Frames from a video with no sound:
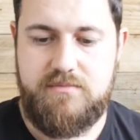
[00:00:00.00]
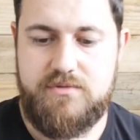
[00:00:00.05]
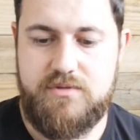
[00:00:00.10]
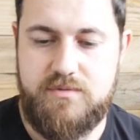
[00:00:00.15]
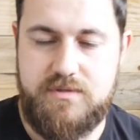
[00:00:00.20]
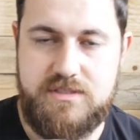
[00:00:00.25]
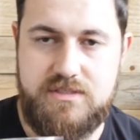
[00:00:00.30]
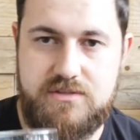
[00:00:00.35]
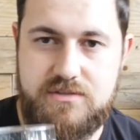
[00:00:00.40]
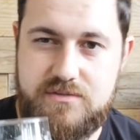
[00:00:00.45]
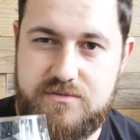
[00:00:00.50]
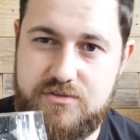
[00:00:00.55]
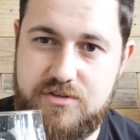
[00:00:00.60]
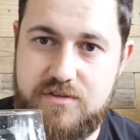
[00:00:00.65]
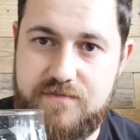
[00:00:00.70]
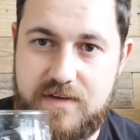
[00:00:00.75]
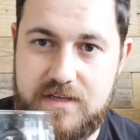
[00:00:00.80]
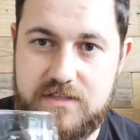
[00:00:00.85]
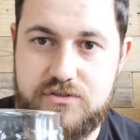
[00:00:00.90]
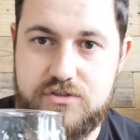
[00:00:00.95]
So it should
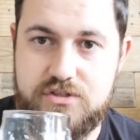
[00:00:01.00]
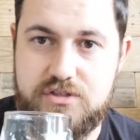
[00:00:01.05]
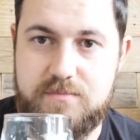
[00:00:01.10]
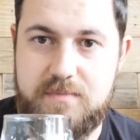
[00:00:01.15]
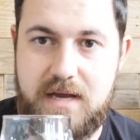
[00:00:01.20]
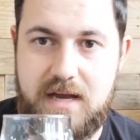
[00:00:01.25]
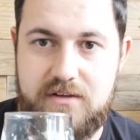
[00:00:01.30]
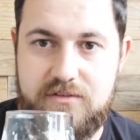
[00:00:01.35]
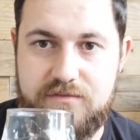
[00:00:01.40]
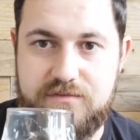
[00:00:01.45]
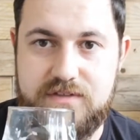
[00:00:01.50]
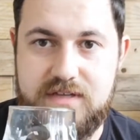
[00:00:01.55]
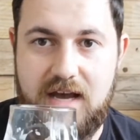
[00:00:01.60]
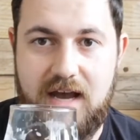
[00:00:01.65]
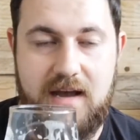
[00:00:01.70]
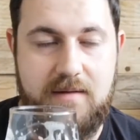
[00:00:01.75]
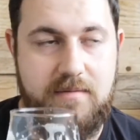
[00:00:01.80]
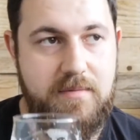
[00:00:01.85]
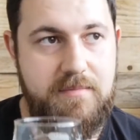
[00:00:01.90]
have had just about enough time.